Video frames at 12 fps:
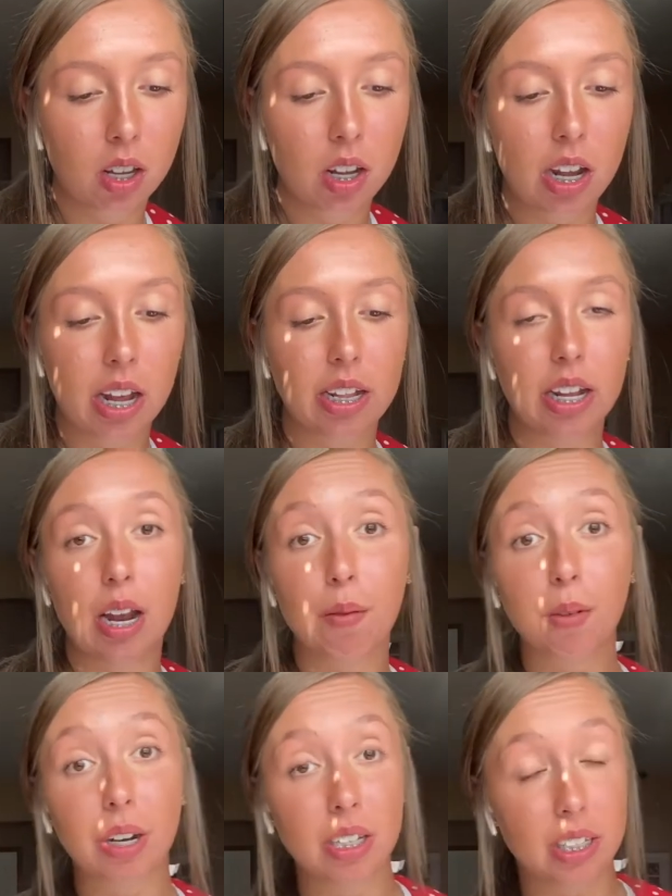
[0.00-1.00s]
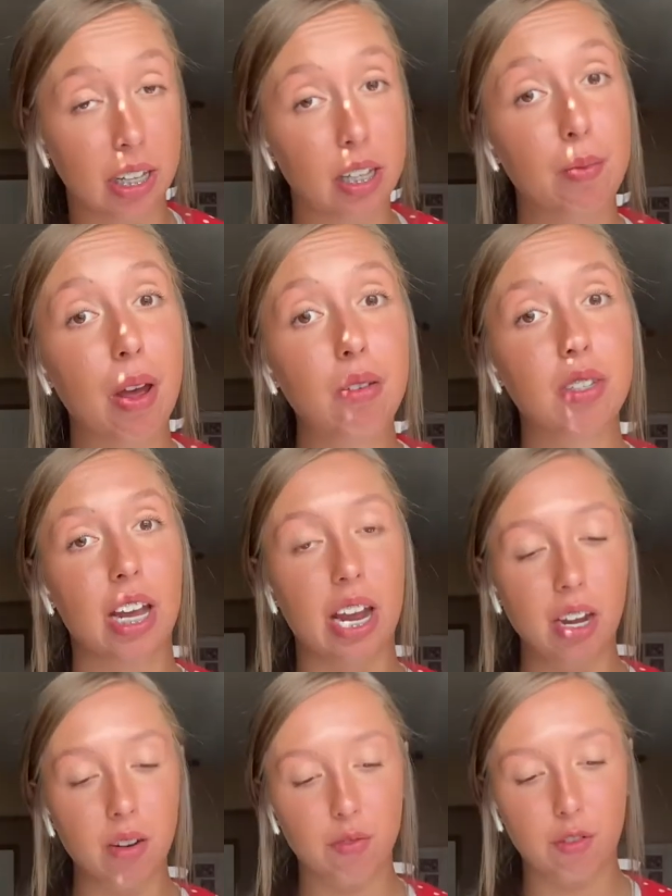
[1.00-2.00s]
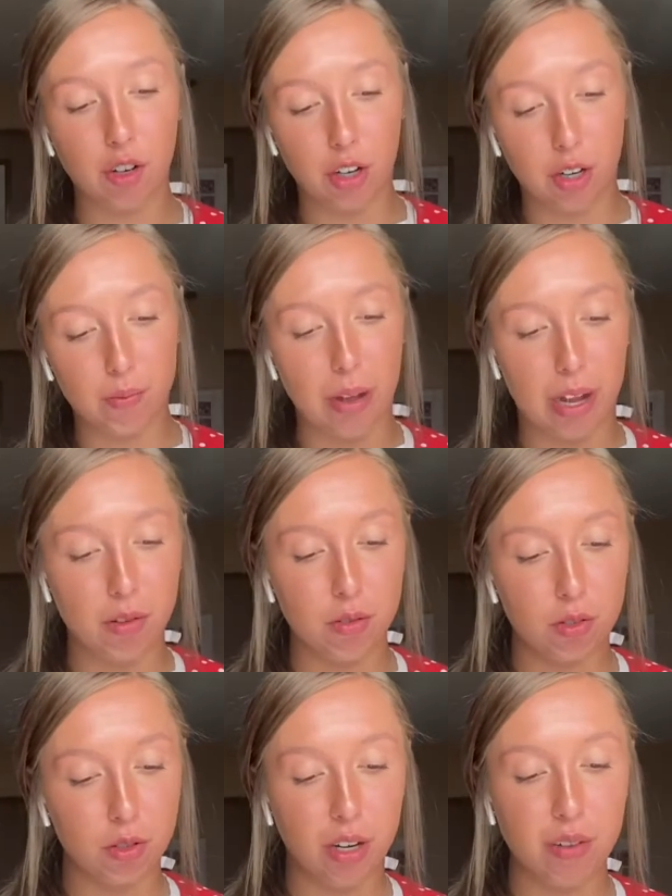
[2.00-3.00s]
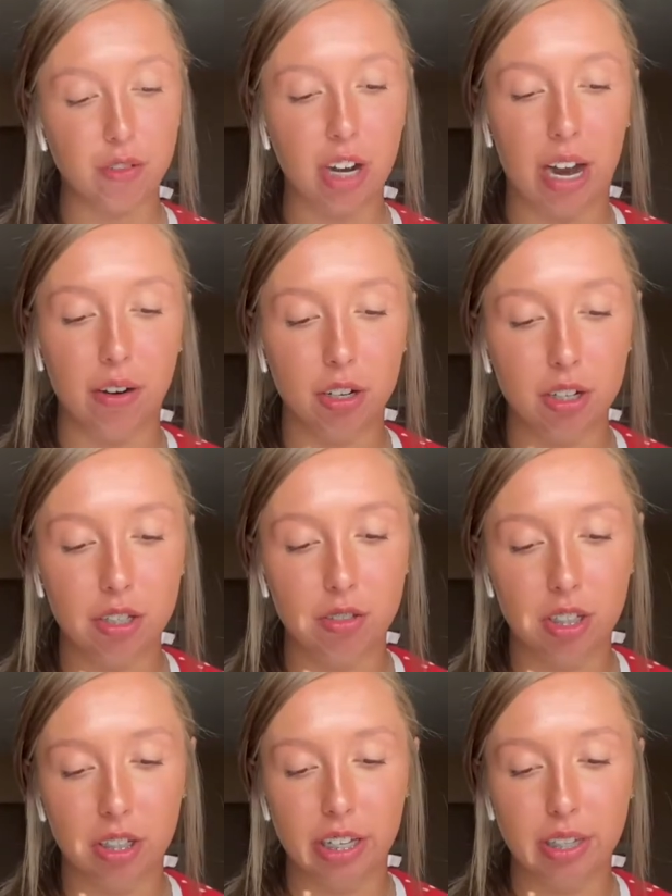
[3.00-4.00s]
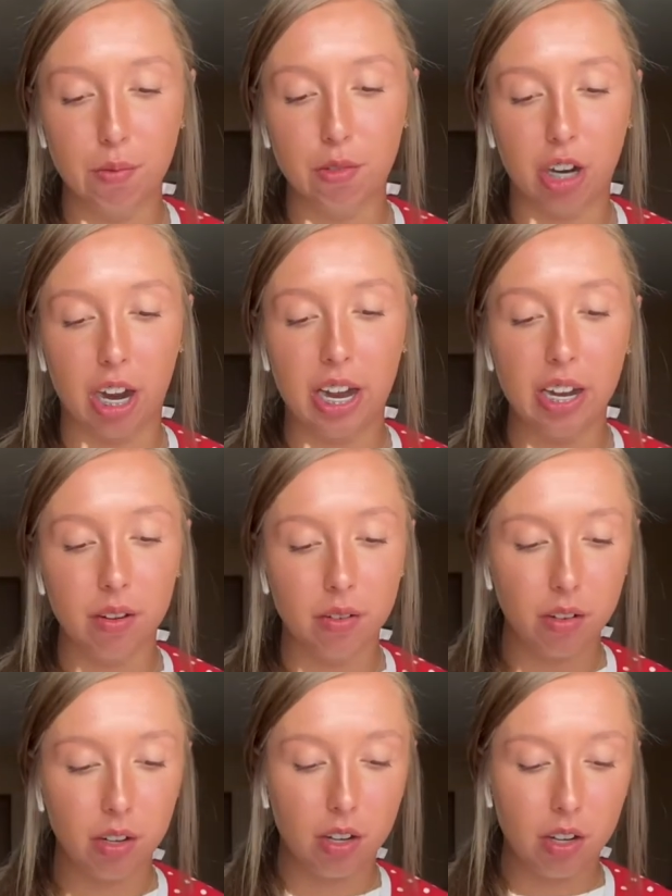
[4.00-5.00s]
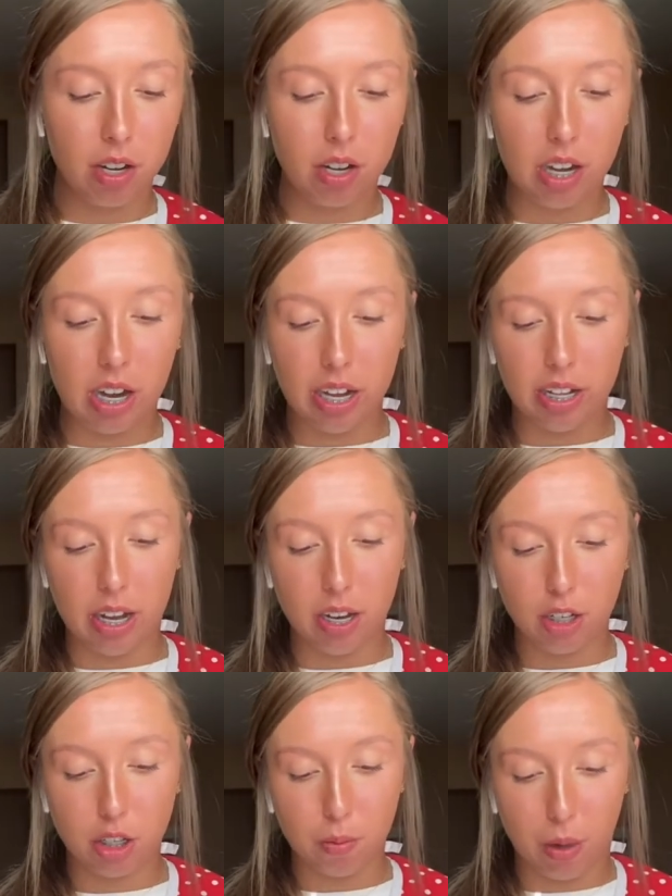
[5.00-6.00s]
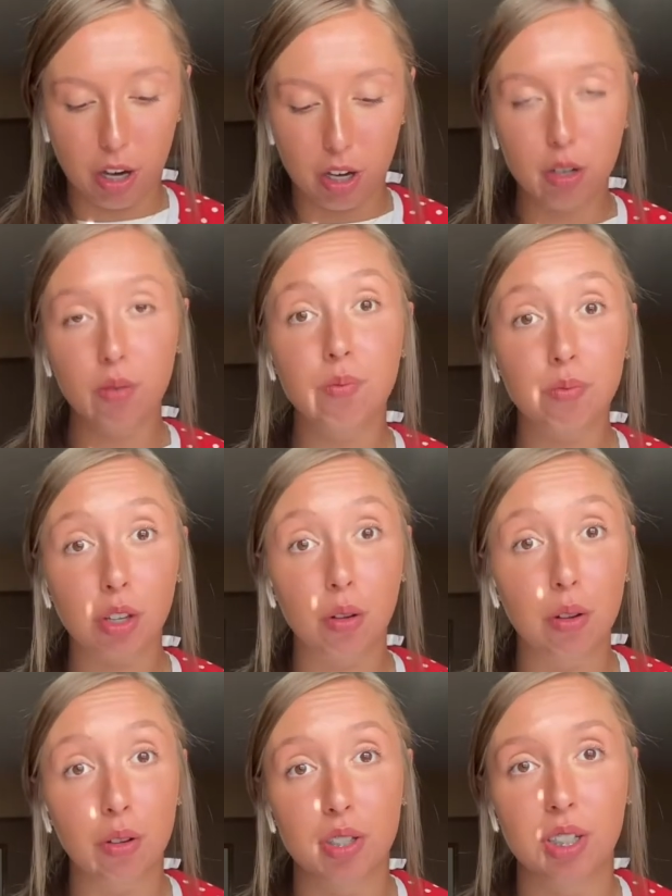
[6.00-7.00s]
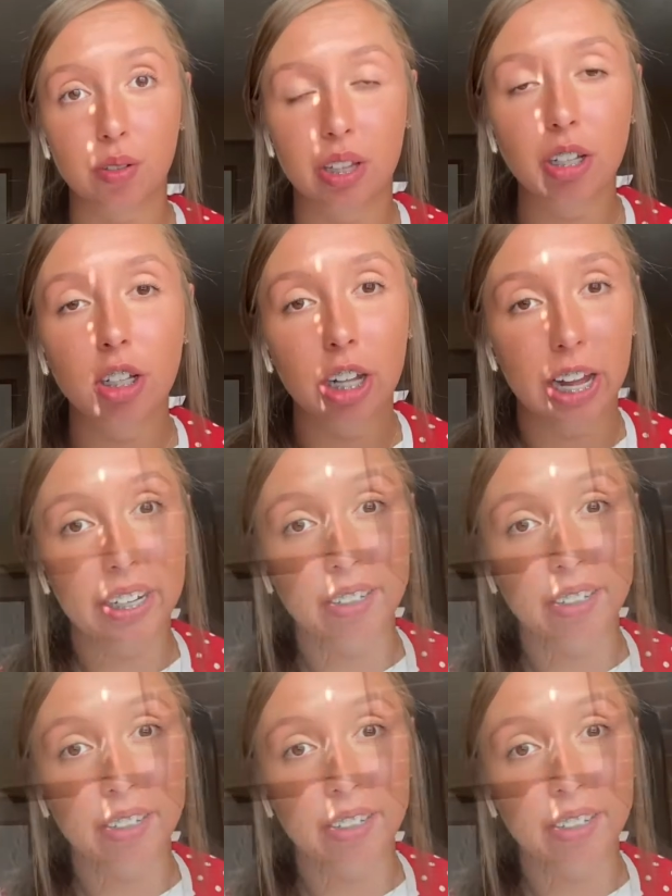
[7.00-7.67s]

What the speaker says: And then I'm gonna set for about 24 hours to let them dry. And then tomorrow, we will see what they look like.